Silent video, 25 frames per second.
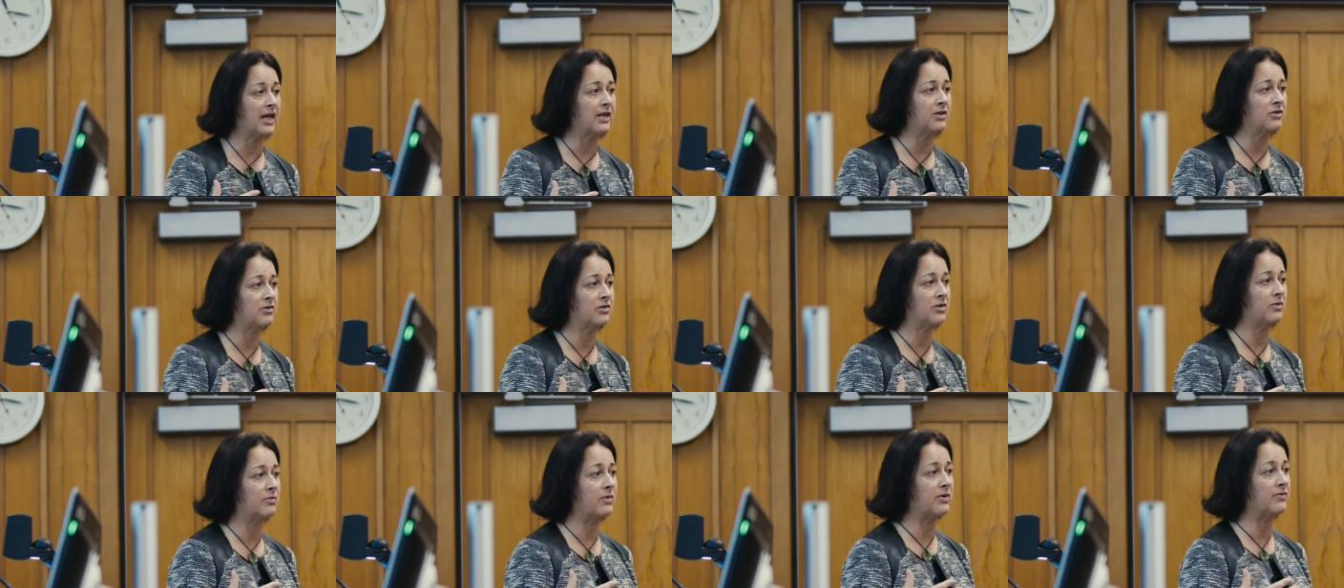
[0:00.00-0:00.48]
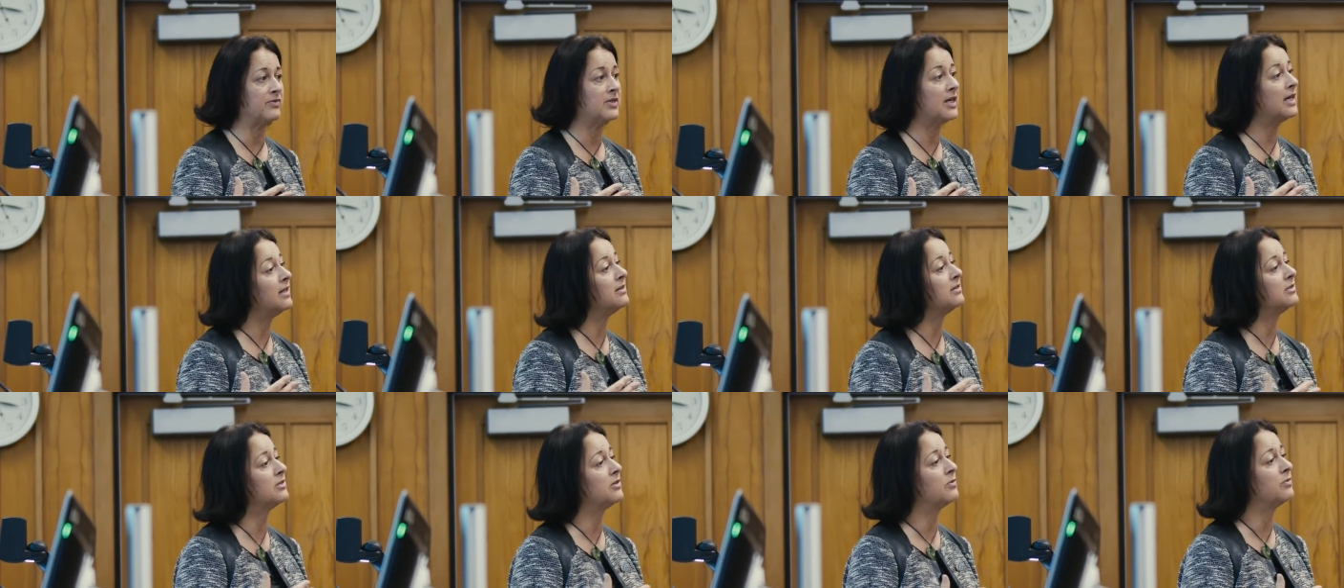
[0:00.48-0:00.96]
I think that the
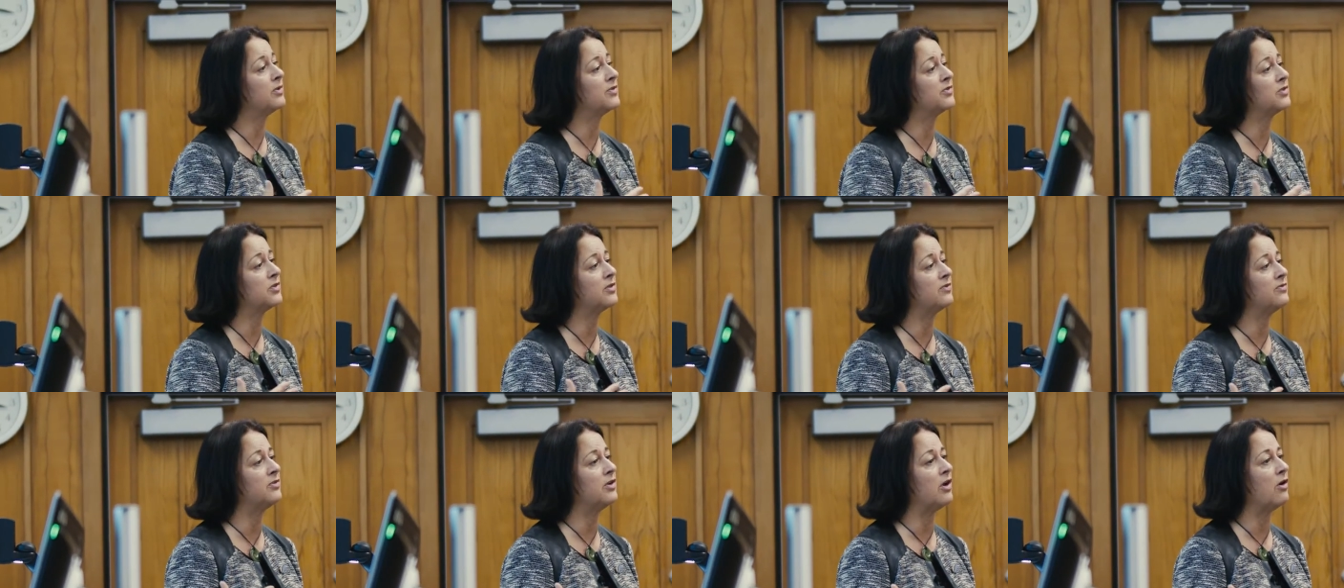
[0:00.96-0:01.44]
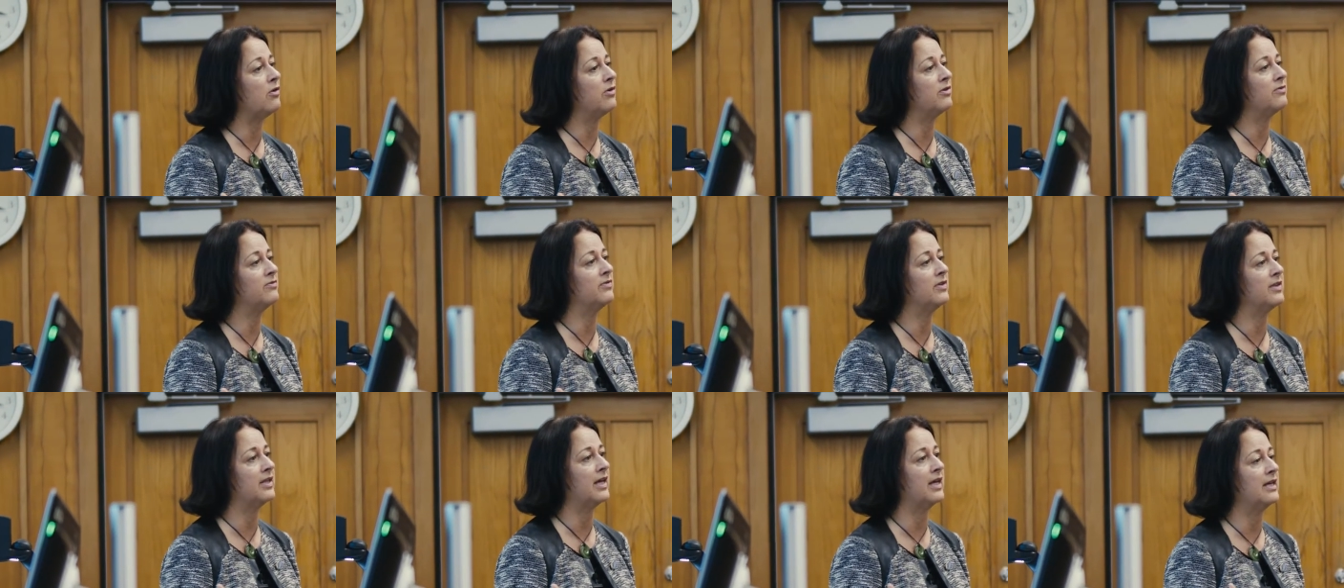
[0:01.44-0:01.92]
University of Auckland has the
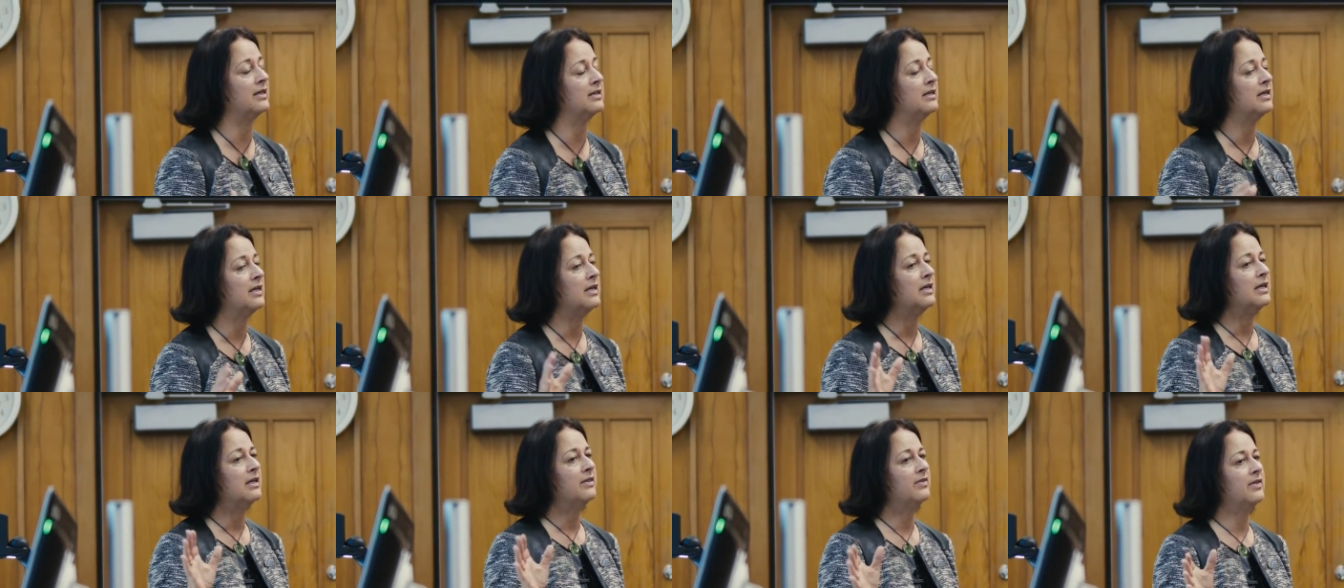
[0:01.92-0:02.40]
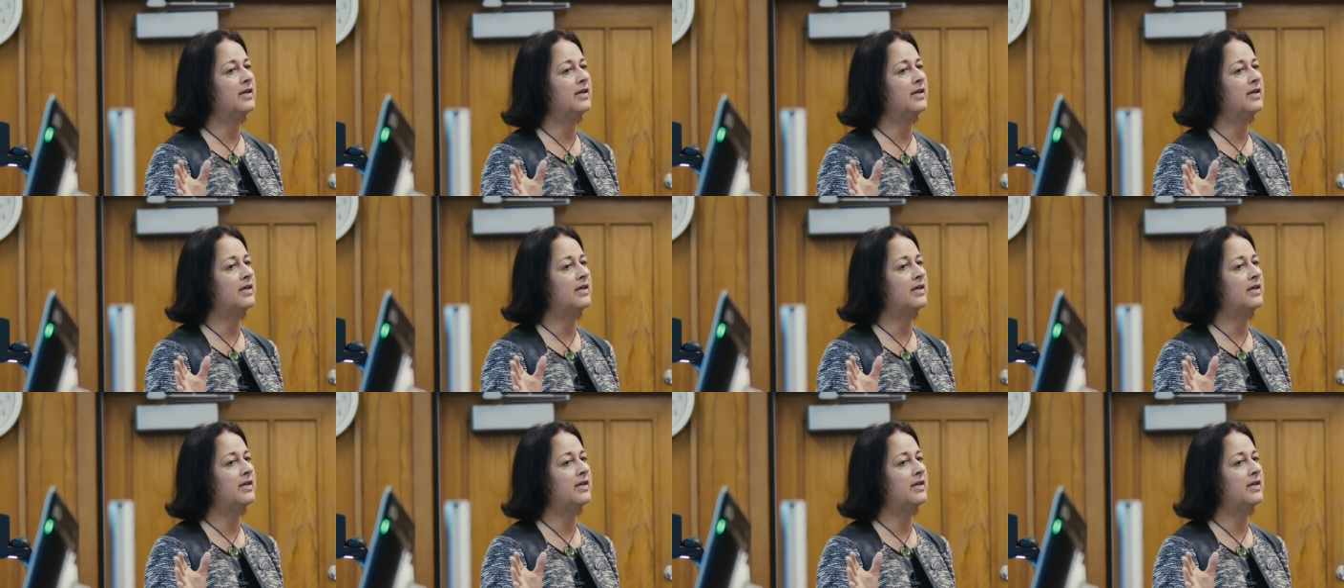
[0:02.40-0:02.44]
incredible breadth,